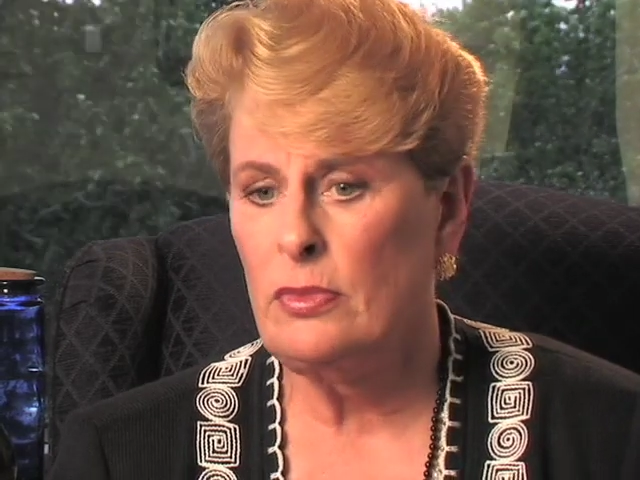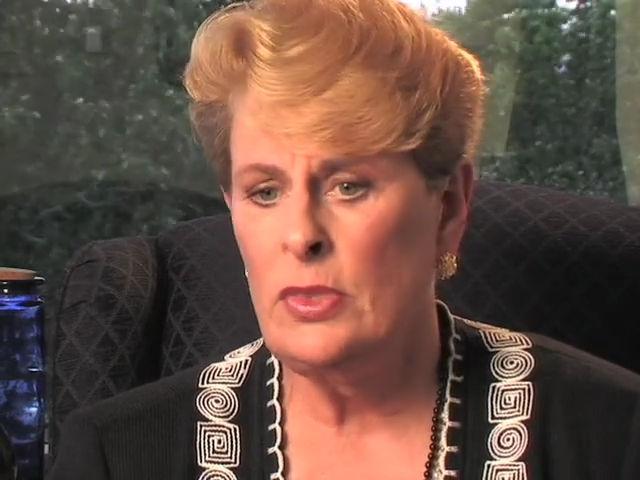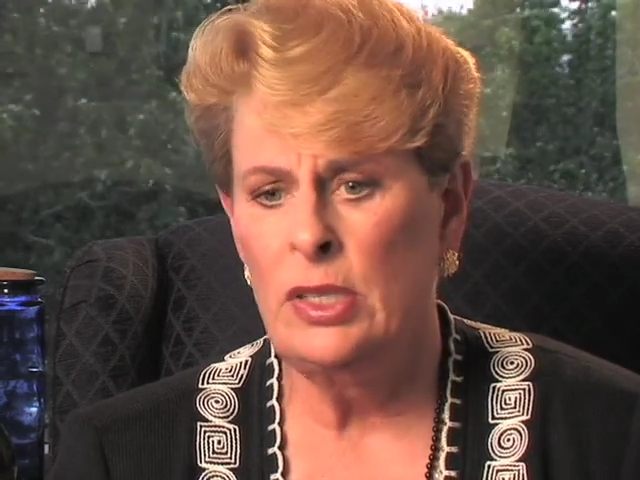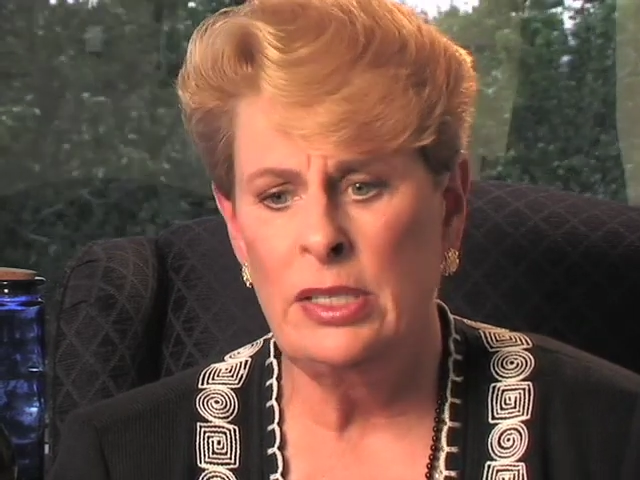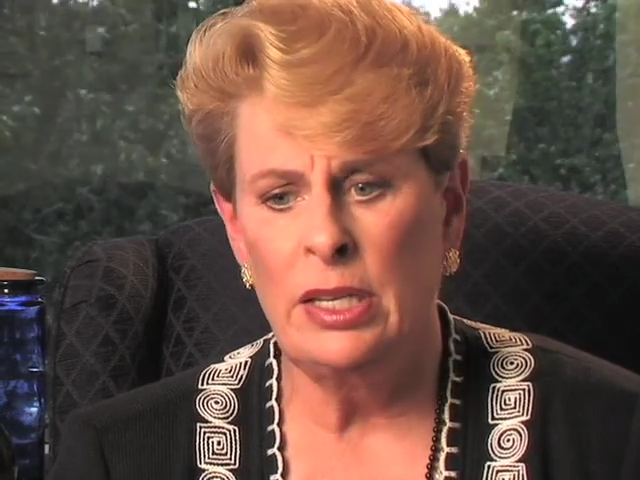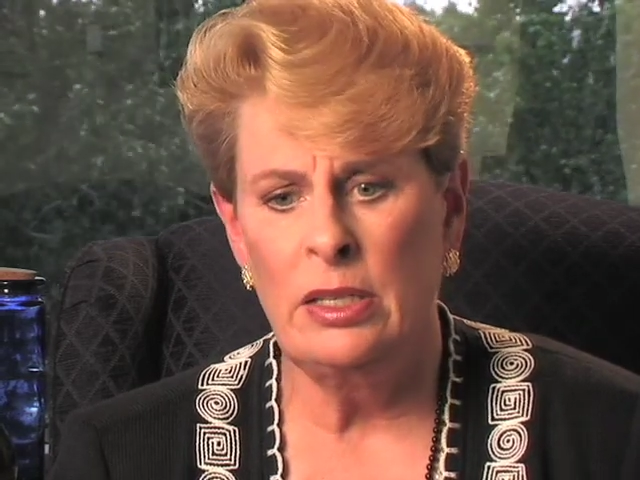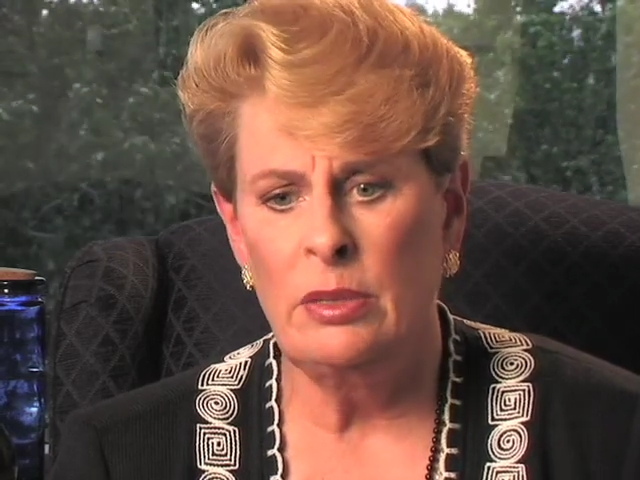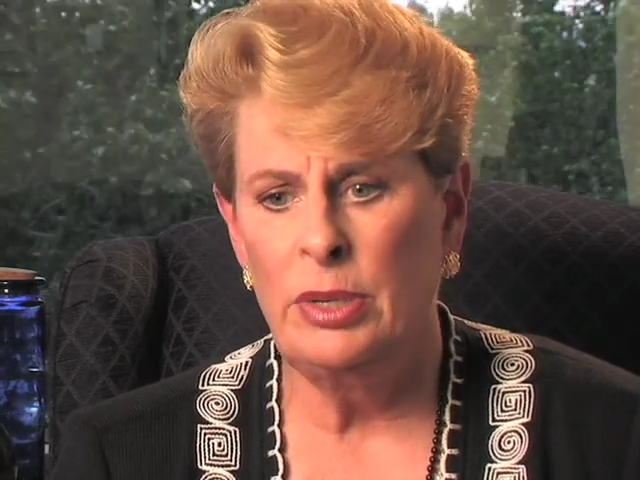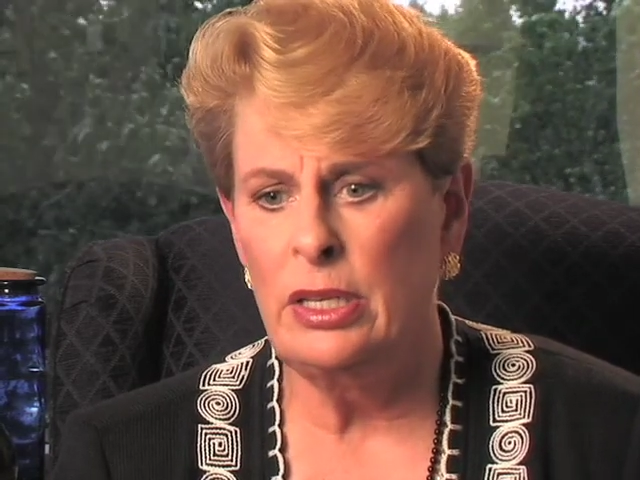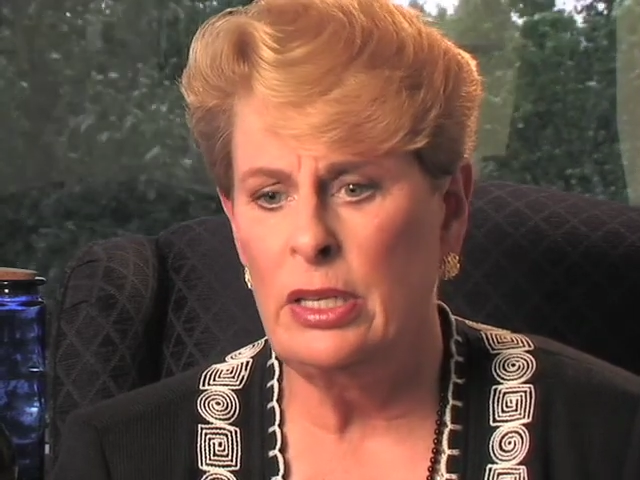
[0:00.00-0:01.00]
They tend to
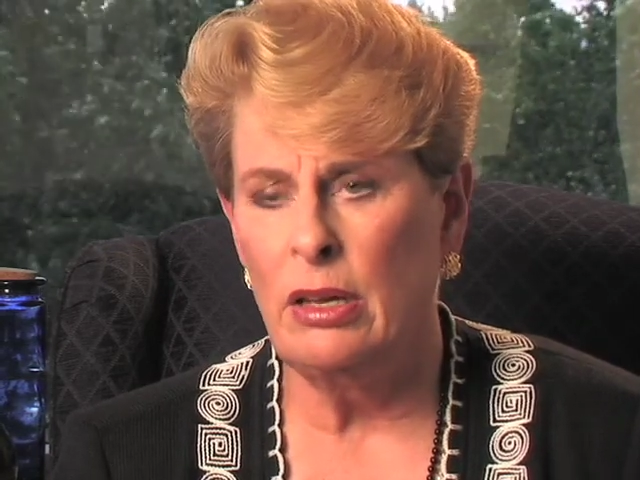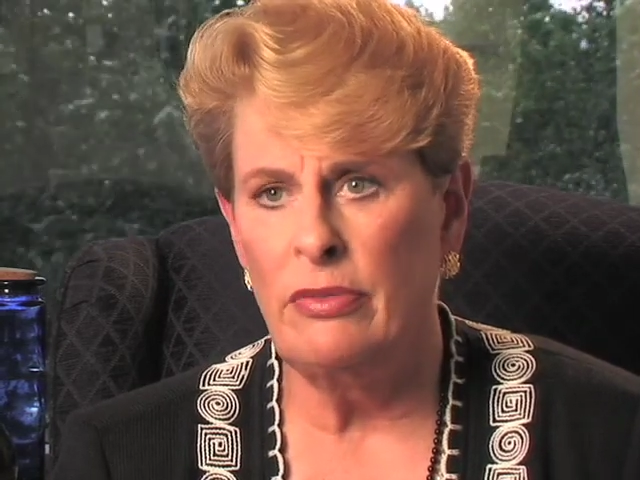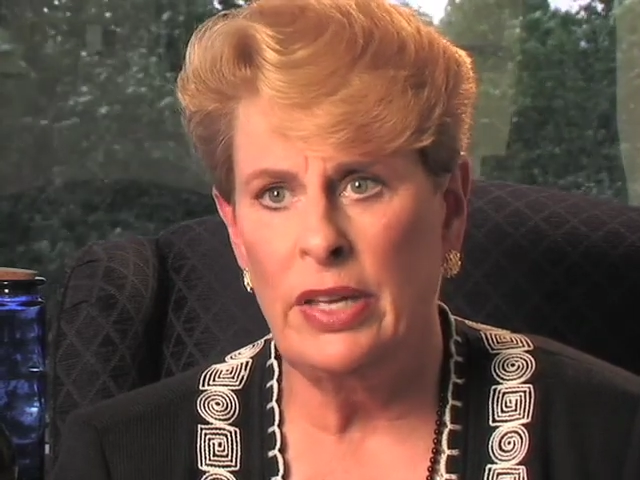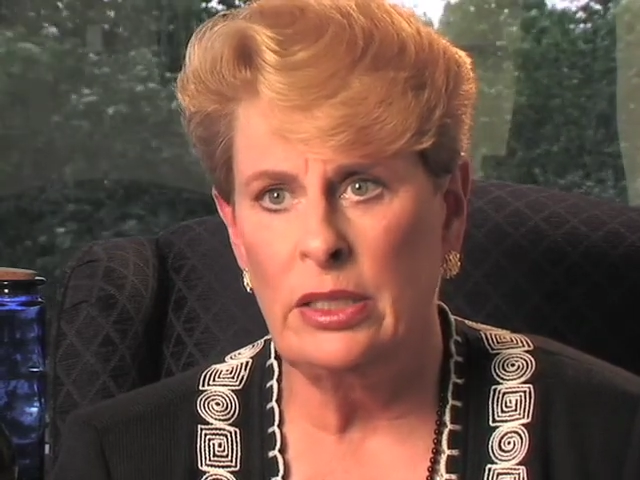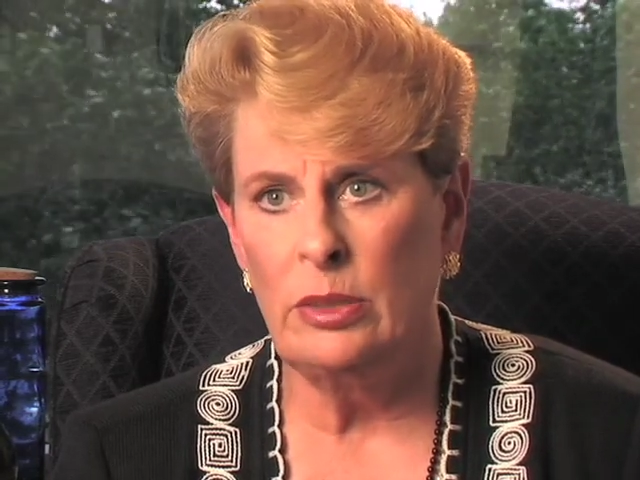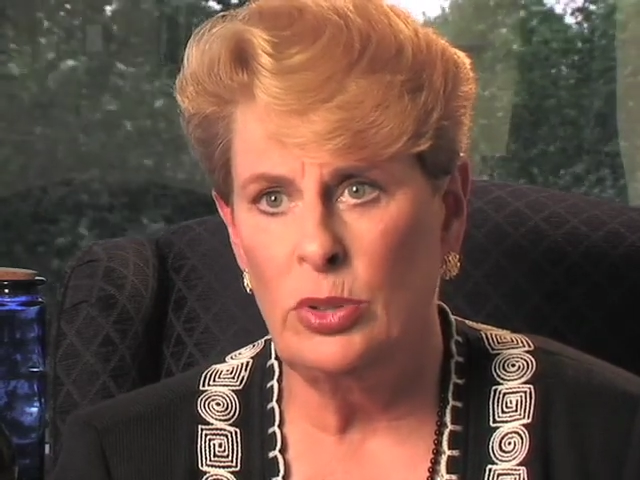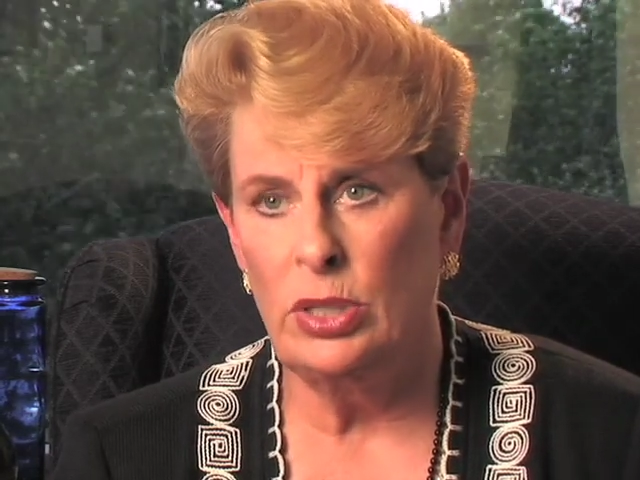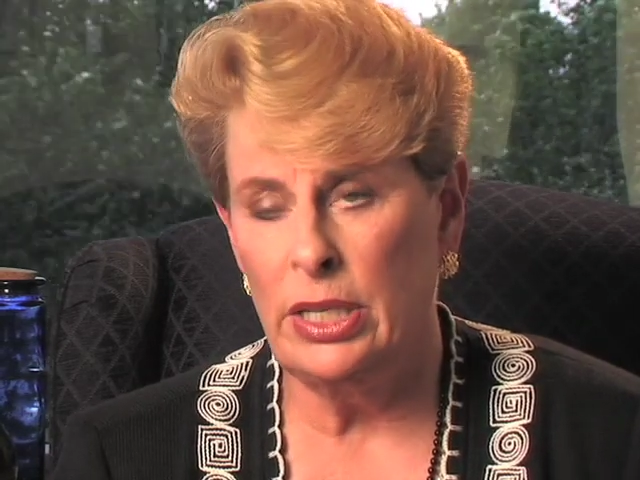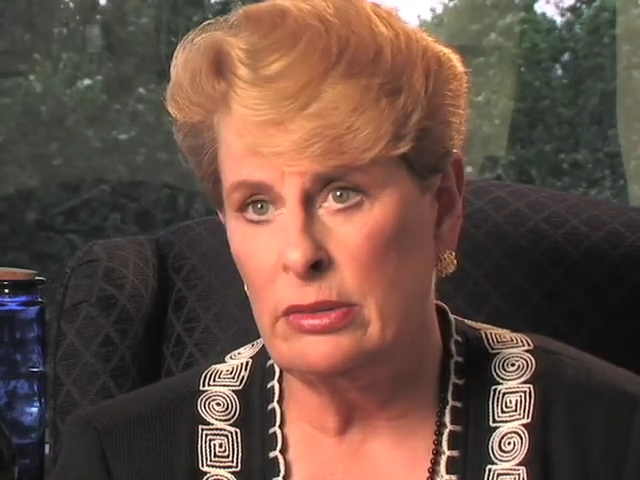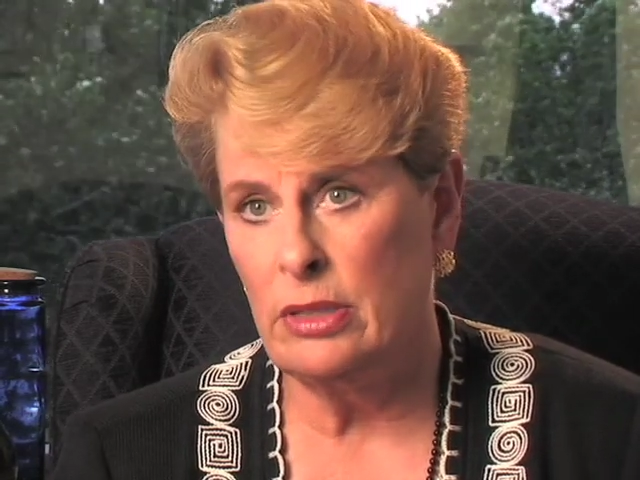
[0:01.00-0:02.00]
be available
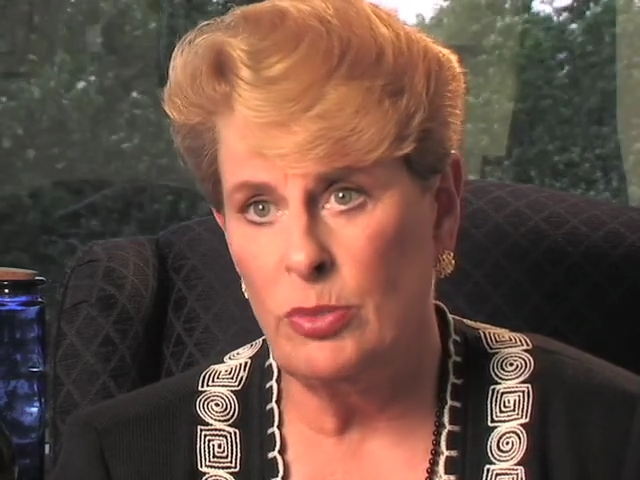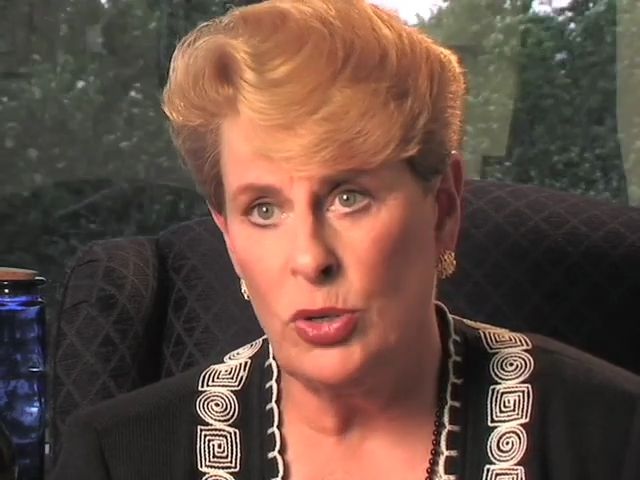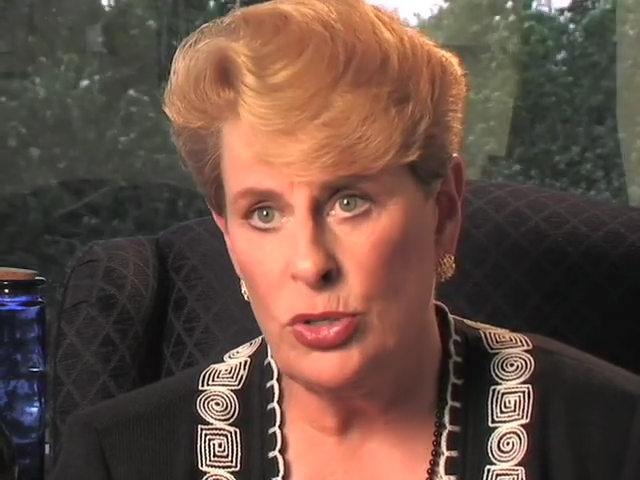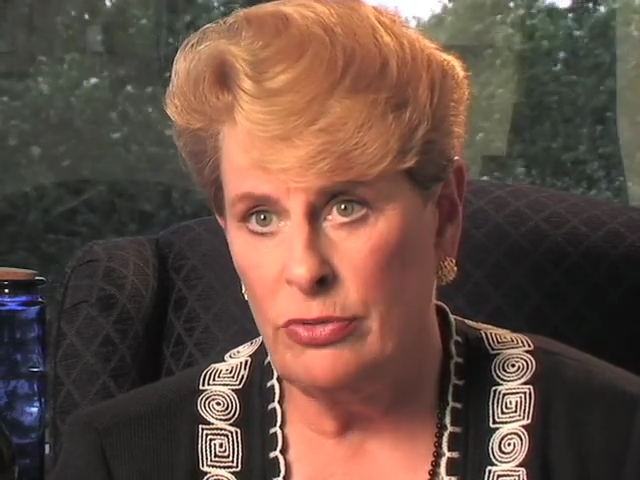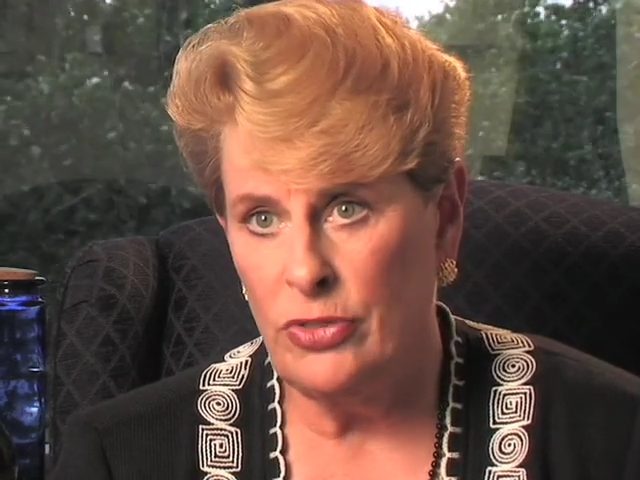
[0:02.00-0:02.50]
at commercial